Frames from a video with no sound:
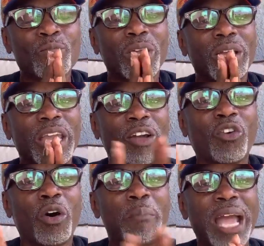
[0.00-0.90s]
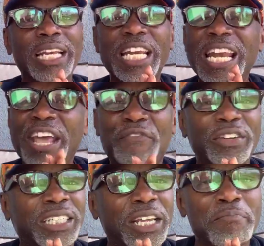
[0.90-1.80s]
here on
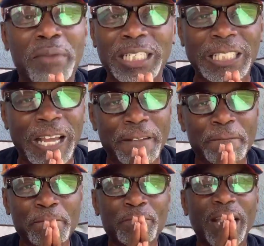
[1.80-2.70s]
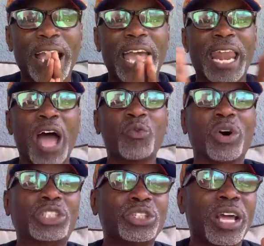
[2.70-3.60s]
Magnificent Monday. And I
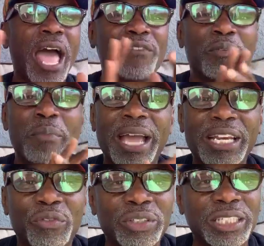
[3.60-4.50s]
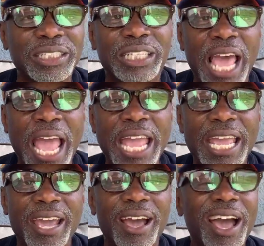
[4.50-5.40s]
want you to have a magnificent
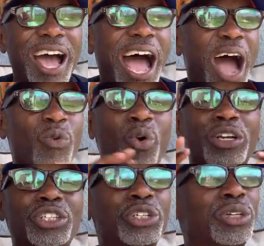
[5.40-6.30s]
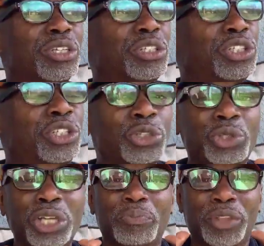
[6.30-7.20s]
day. I want you to do
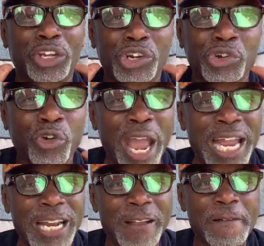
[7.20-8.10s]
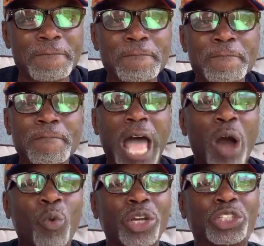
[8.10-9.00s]
something great. I
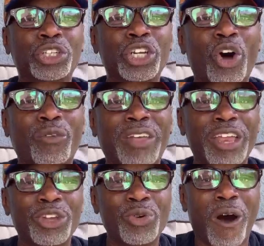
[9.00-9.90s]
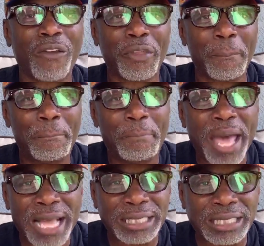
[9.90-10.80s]
want you to know that you are the
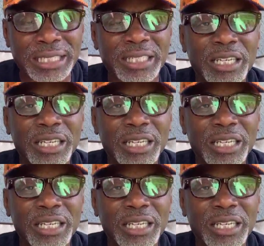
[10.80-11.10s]
best